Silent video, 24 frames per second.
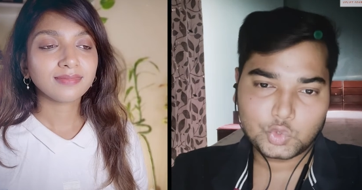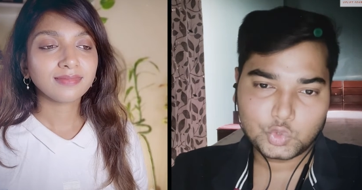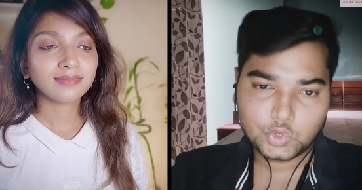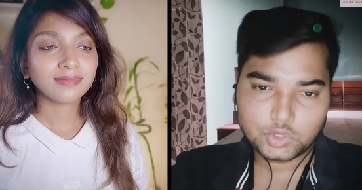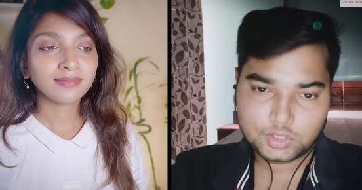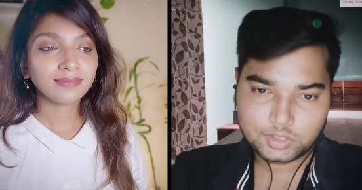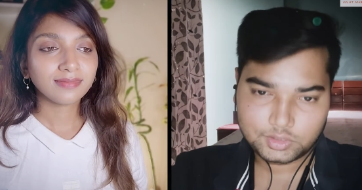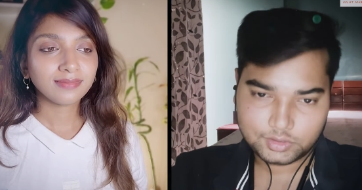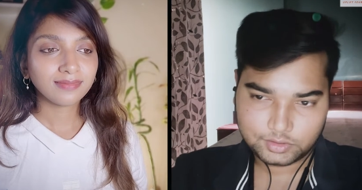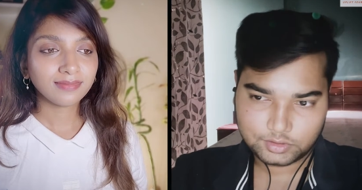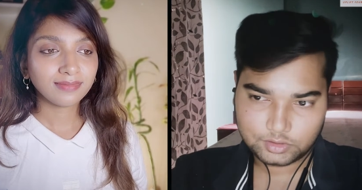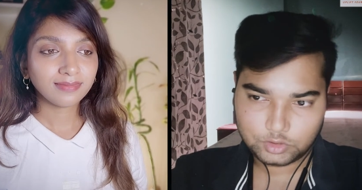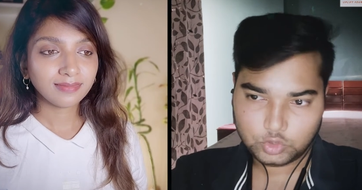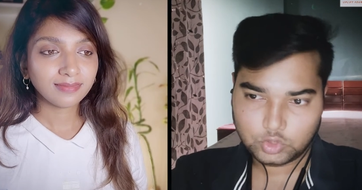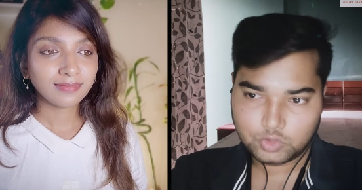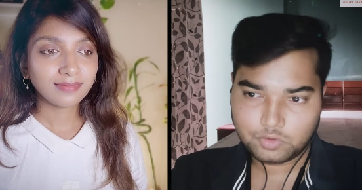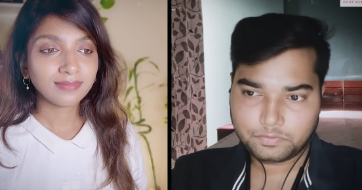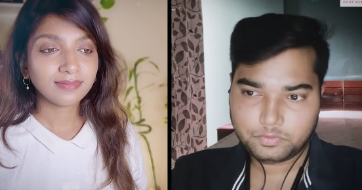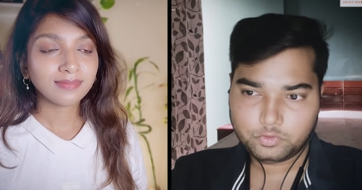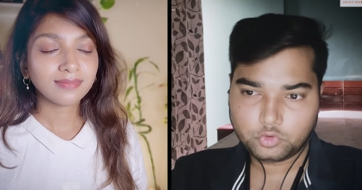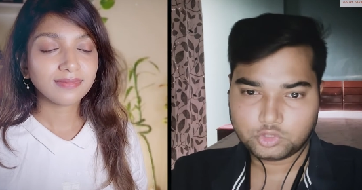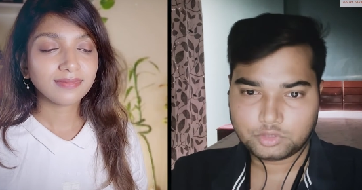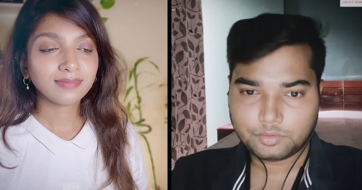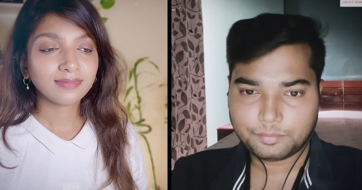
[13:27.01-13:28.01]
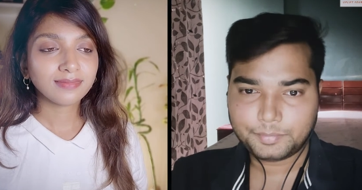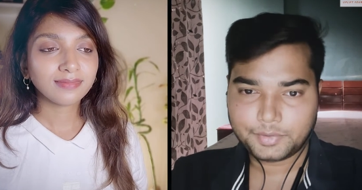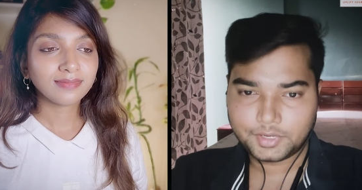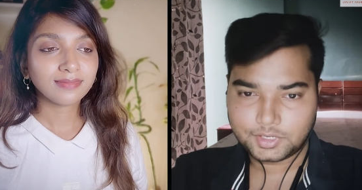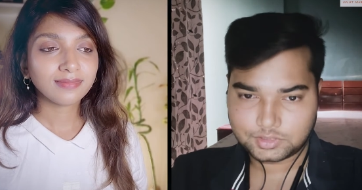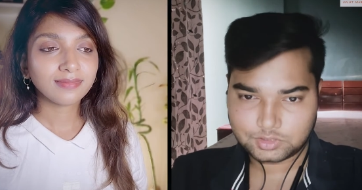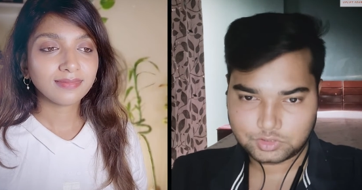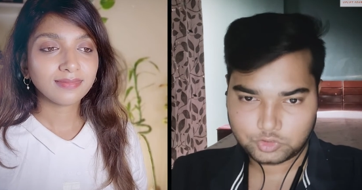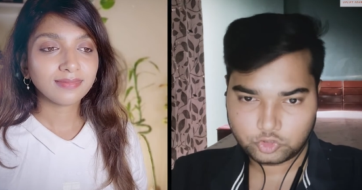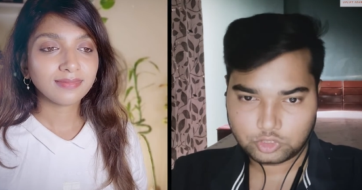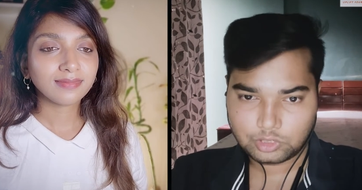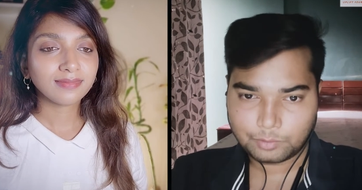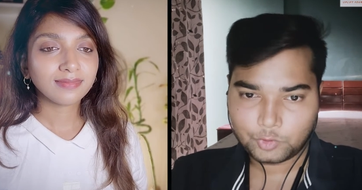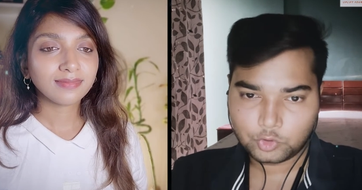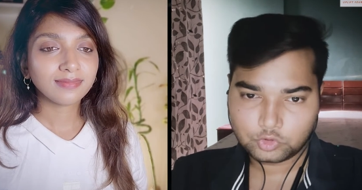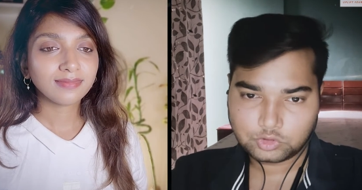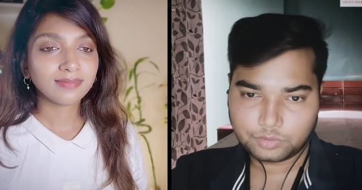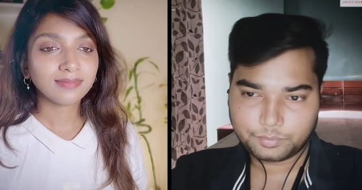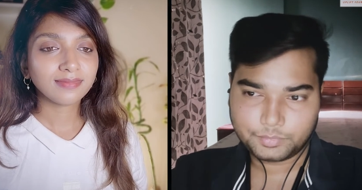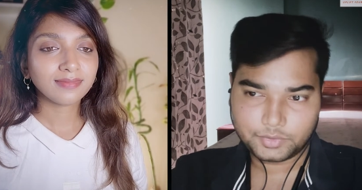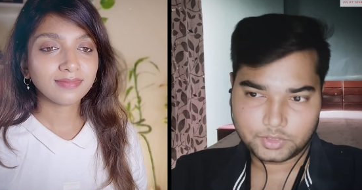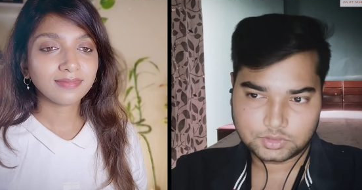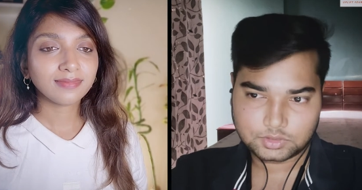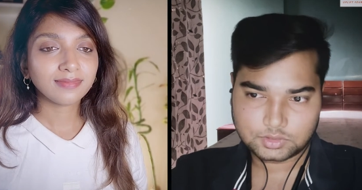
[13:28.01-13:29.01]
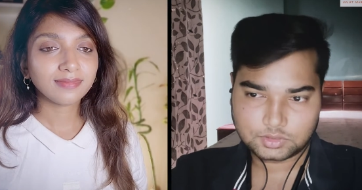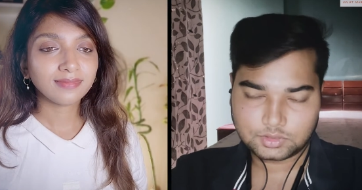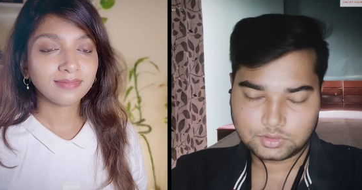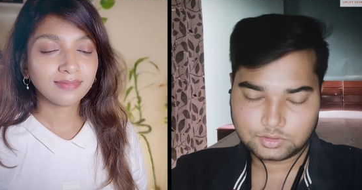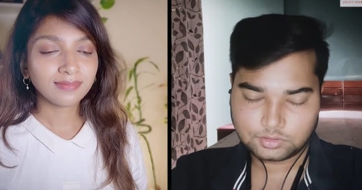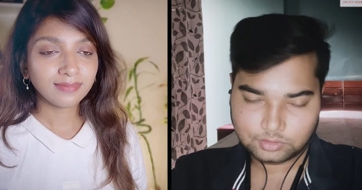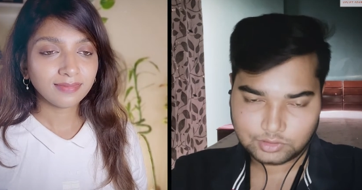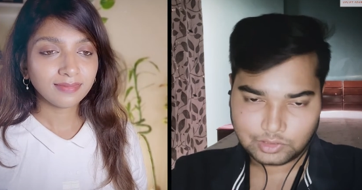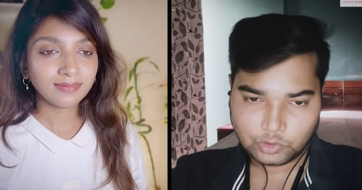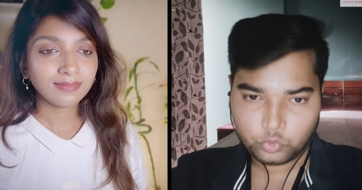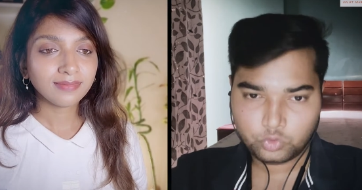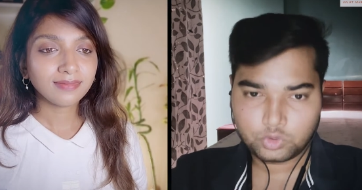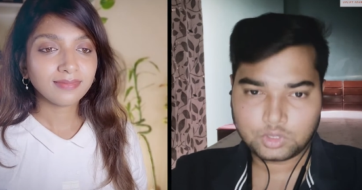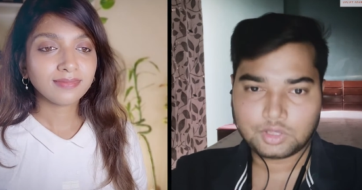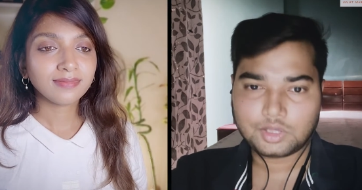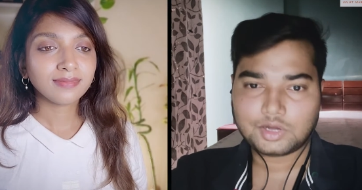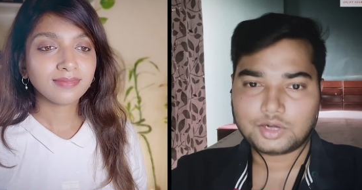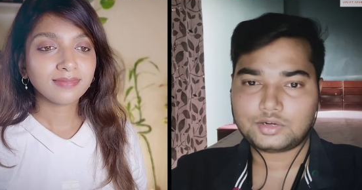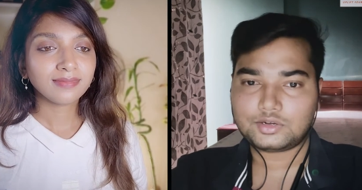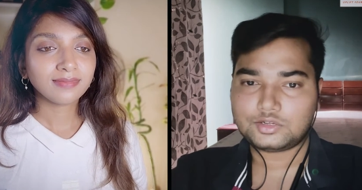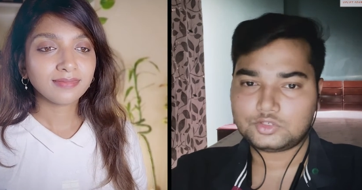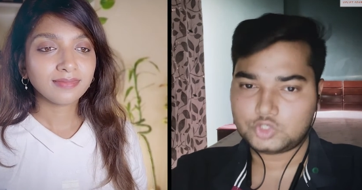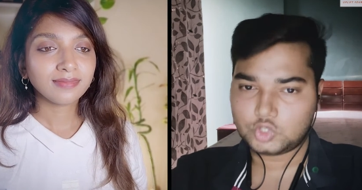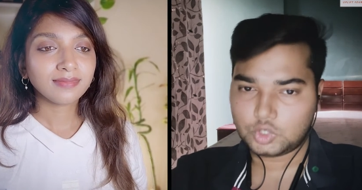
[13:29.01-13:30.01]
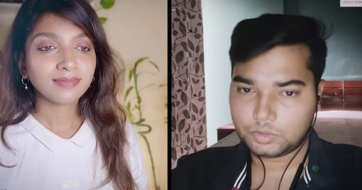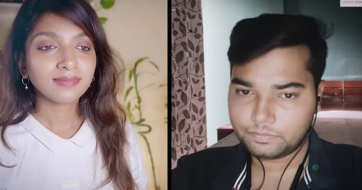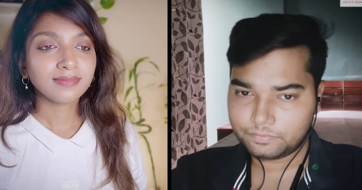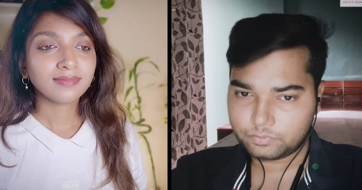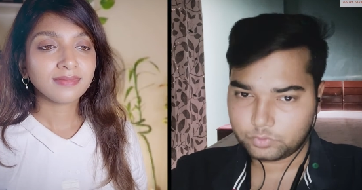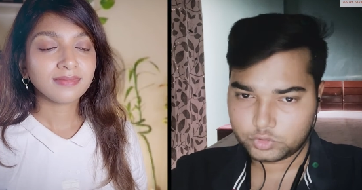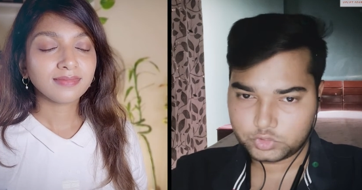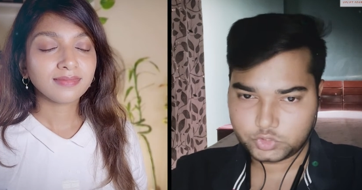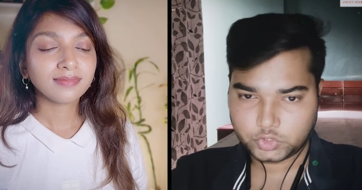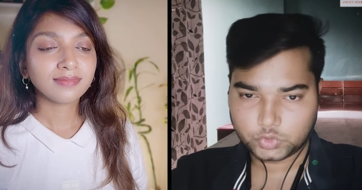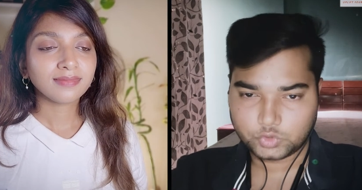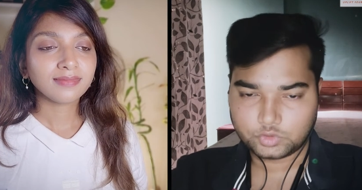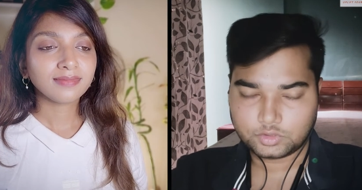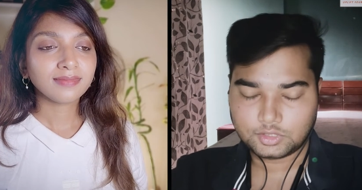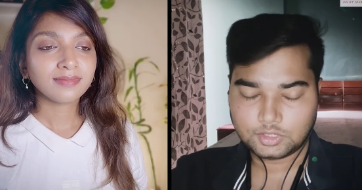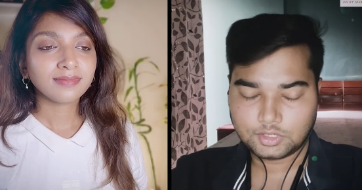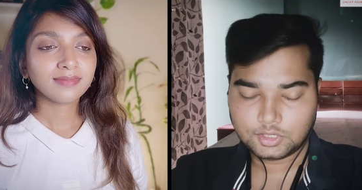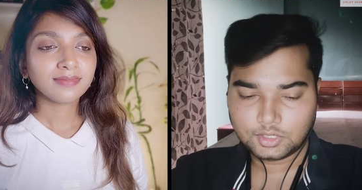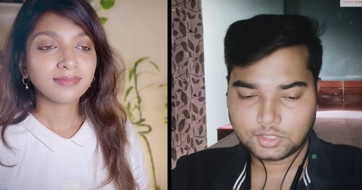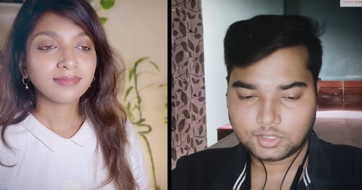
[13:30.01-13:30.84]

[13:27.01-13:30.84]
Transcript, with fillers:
Speaker 1: good, if you are the best, you're among the best, then you can get a job for sure.